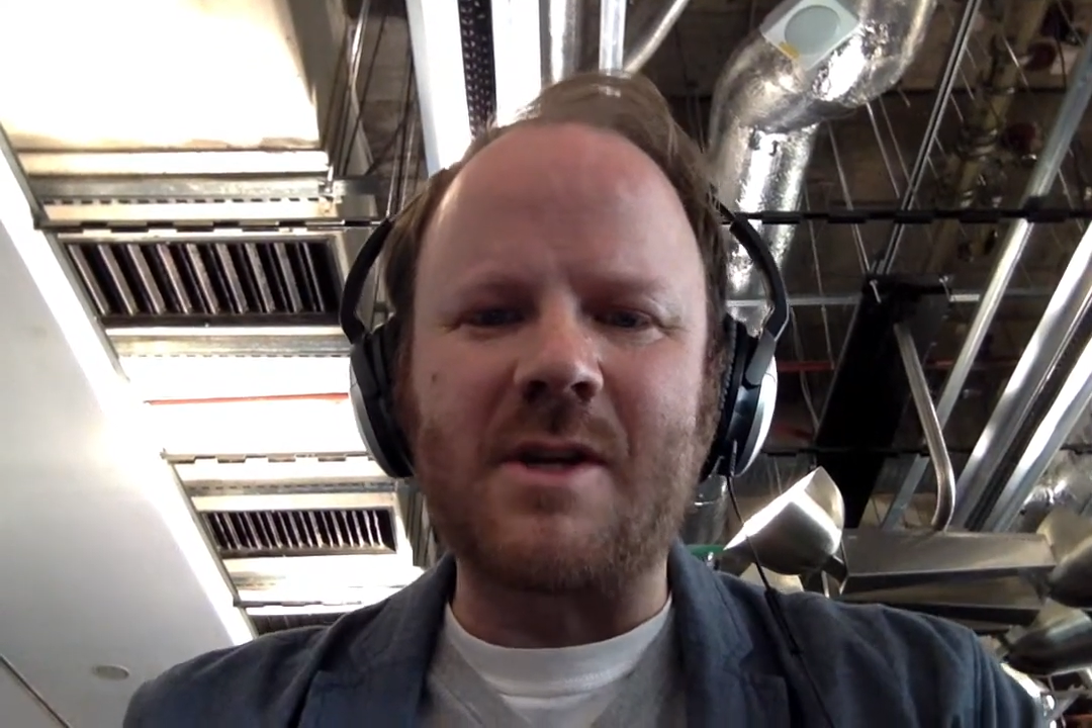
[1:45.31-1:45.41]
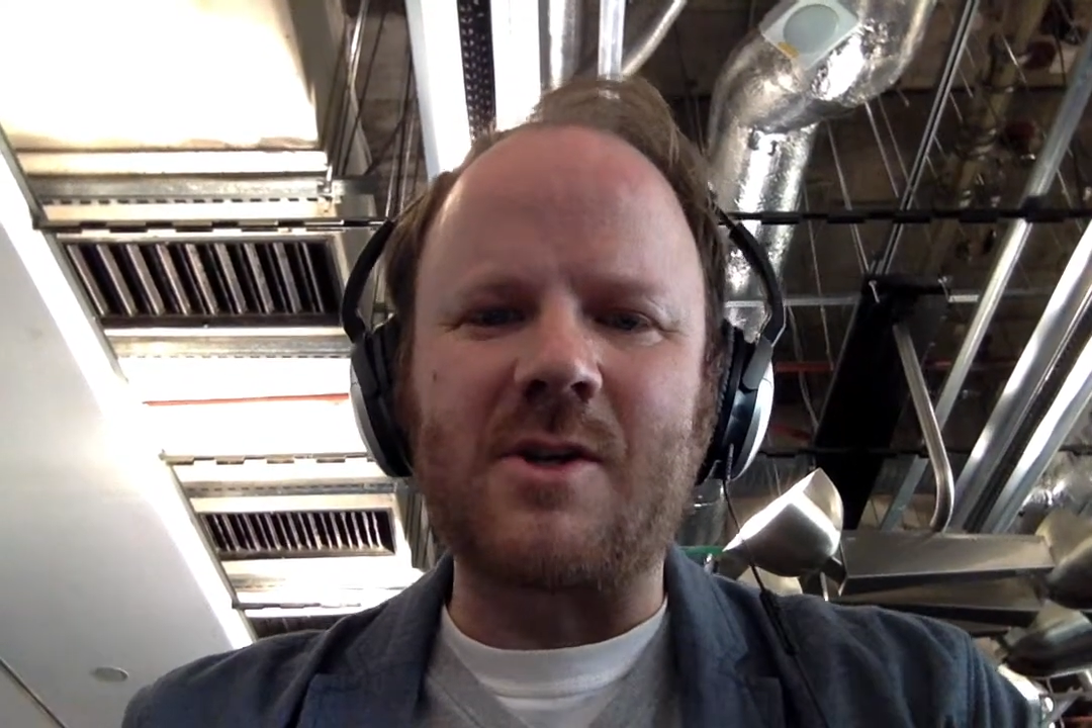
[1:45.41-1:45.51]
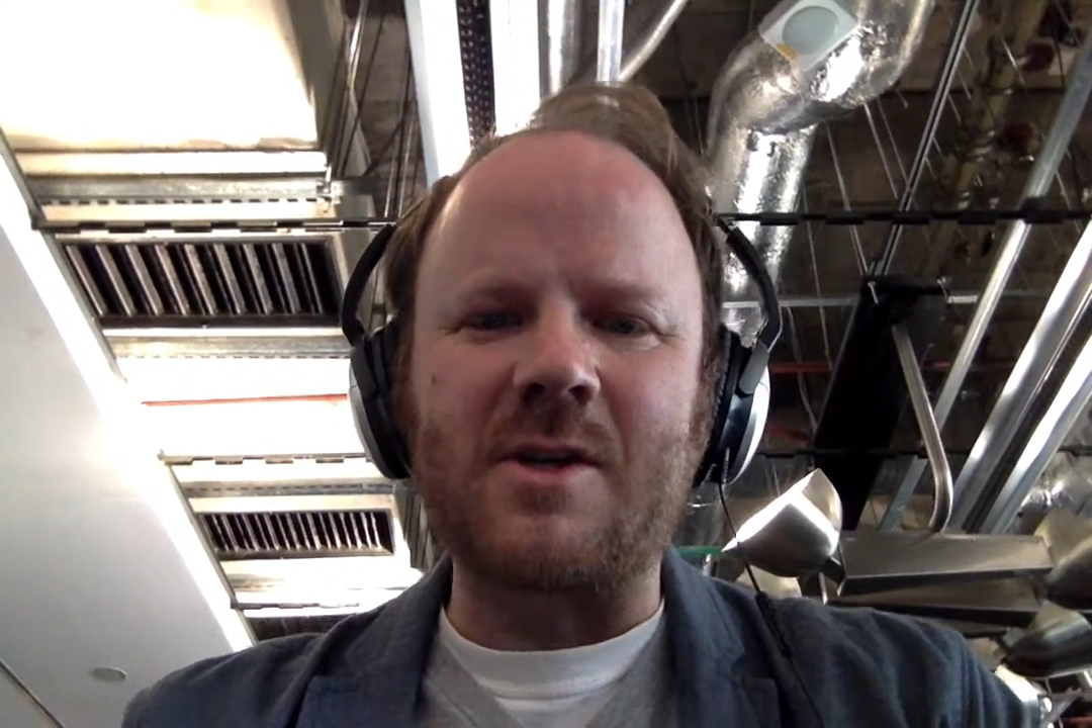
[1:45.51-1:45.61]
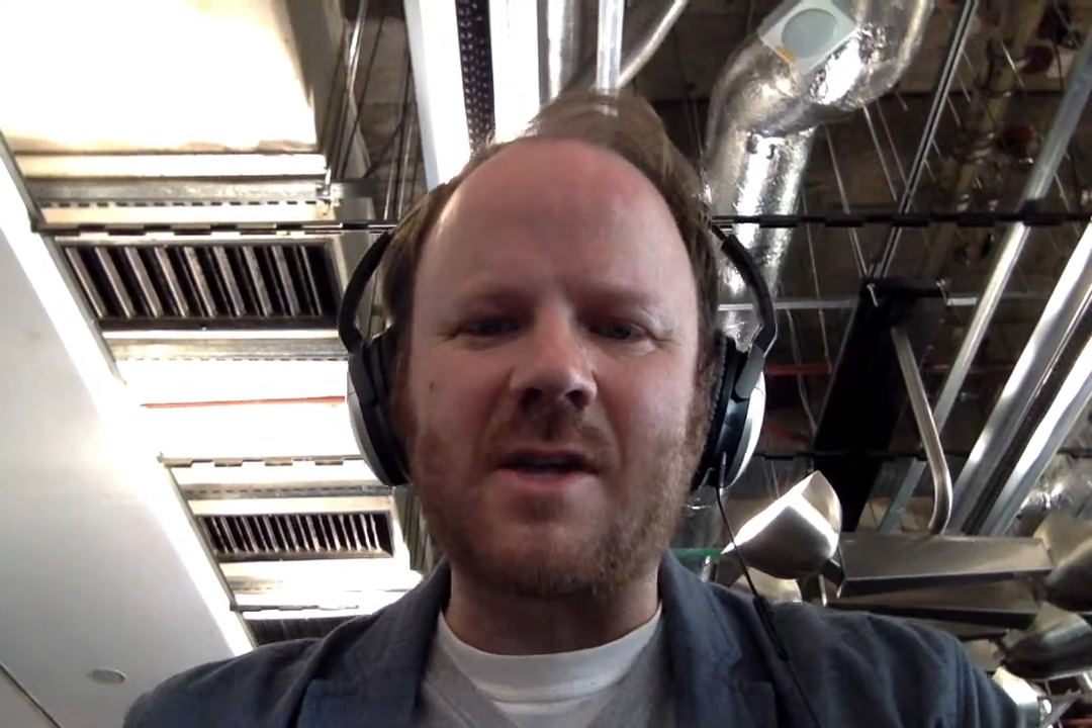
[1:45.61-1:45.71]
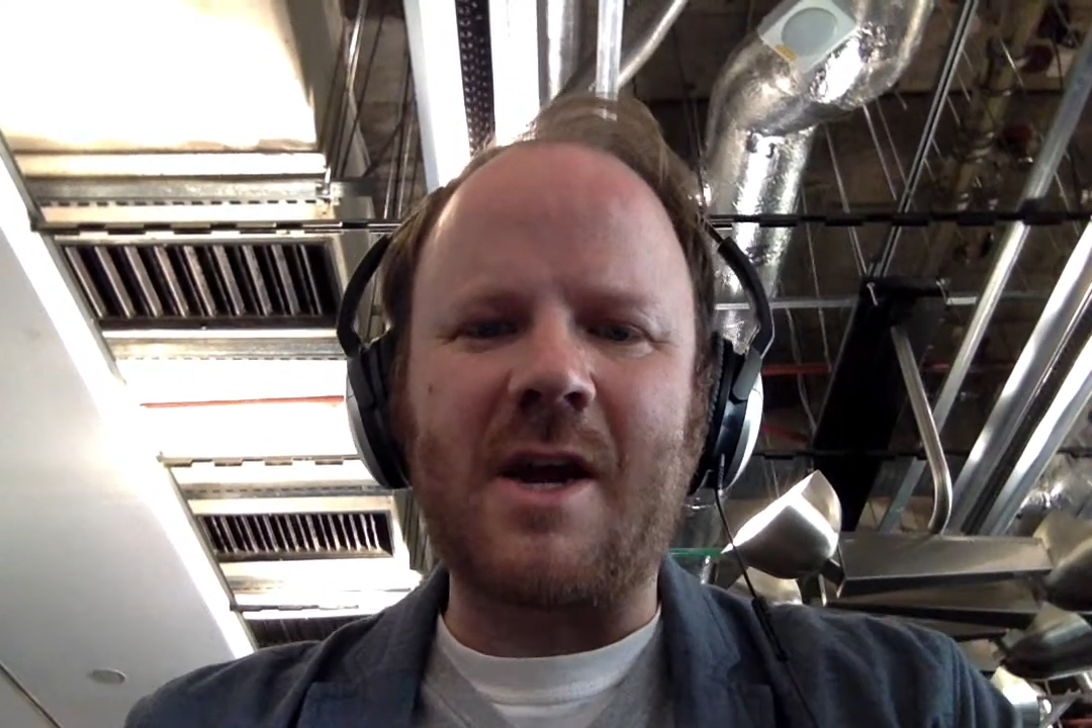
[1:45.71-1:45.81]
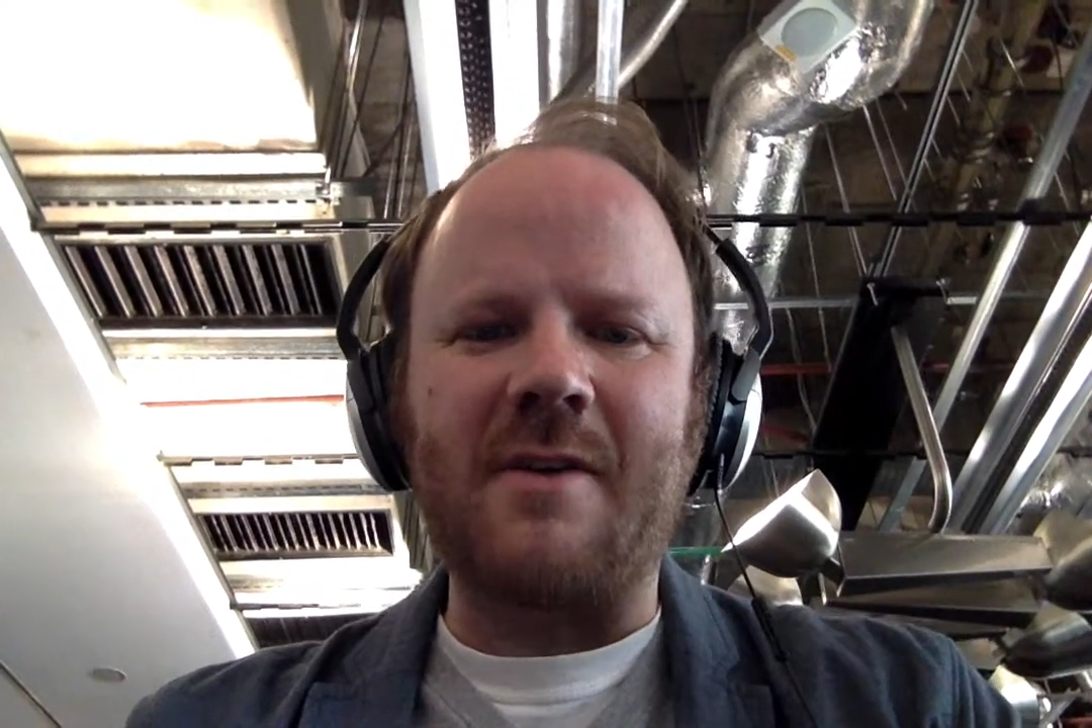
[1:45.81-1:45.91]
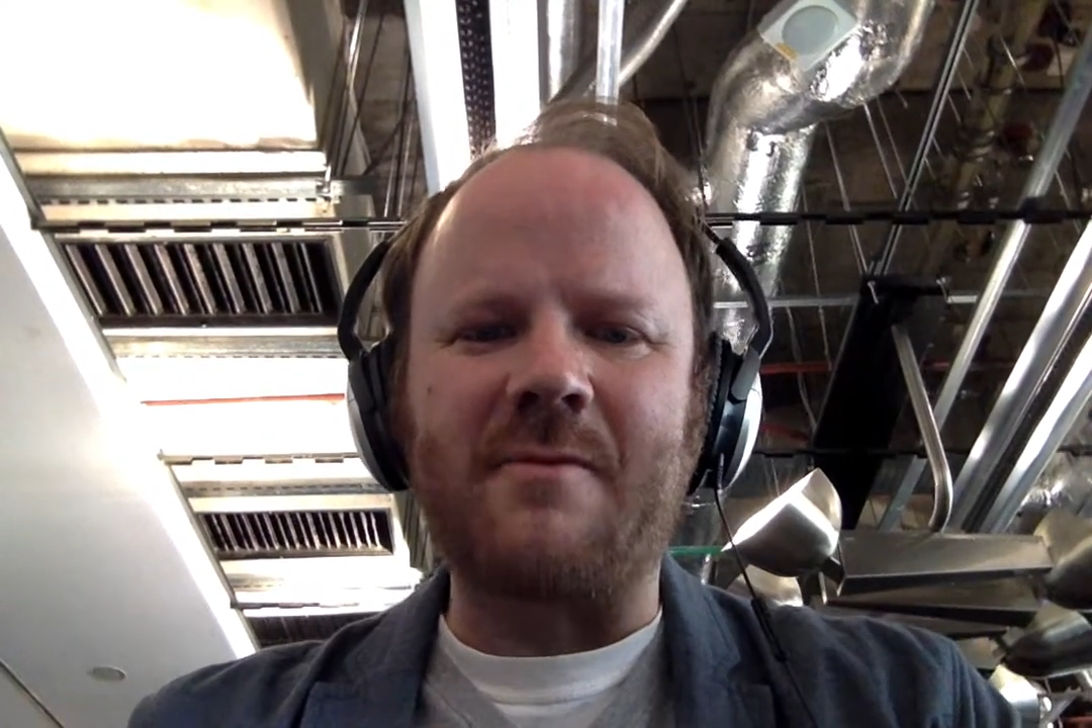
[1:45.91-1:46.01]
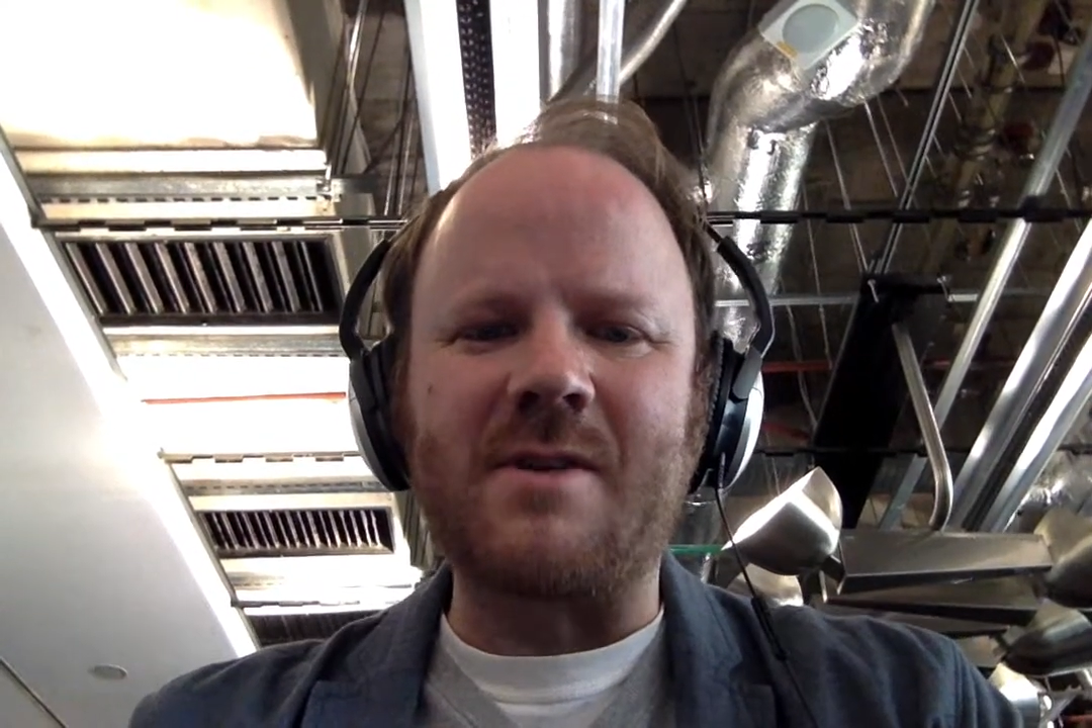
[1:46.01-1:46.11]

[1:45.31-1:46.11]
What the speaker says: that just have